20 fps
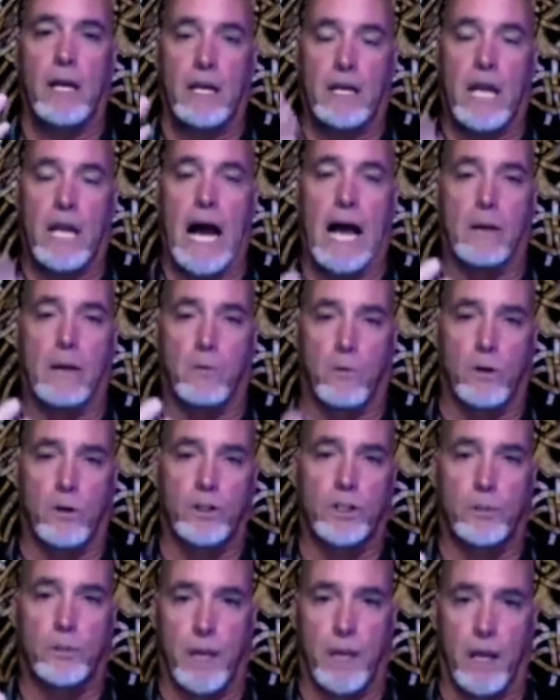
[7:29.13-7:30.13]
not
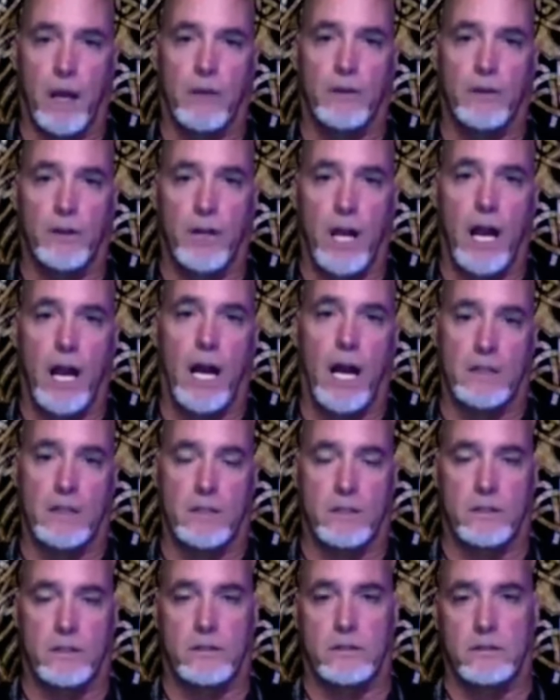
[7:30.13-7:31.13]
worshiping other
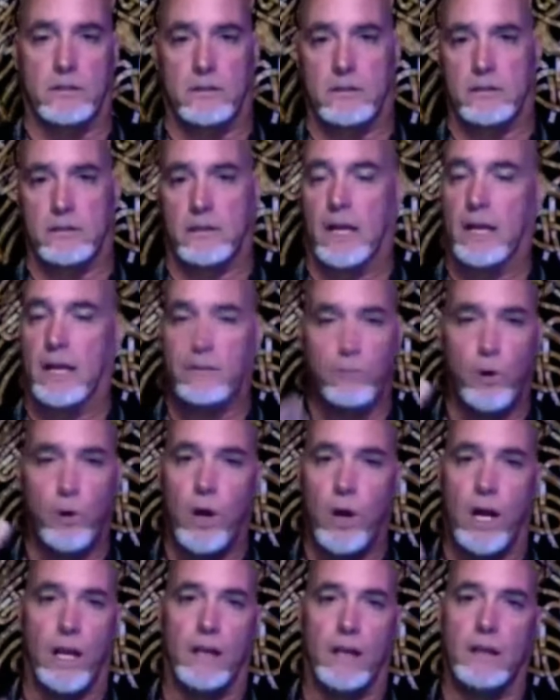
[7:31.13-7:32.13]
gods. Not
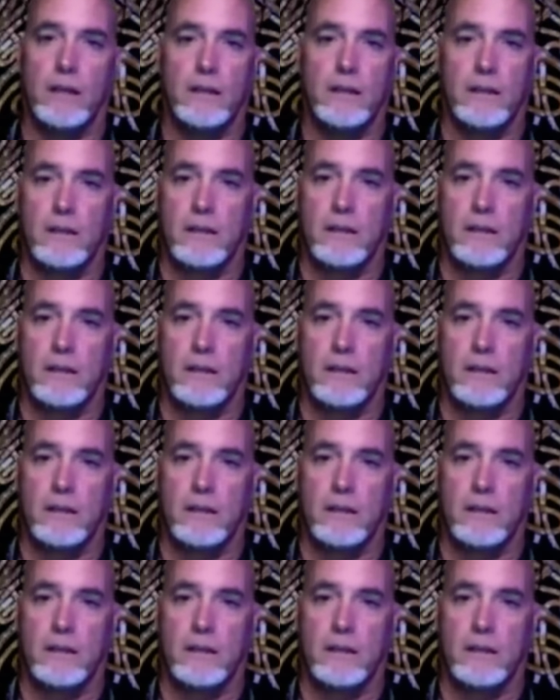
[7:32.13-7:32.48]
one.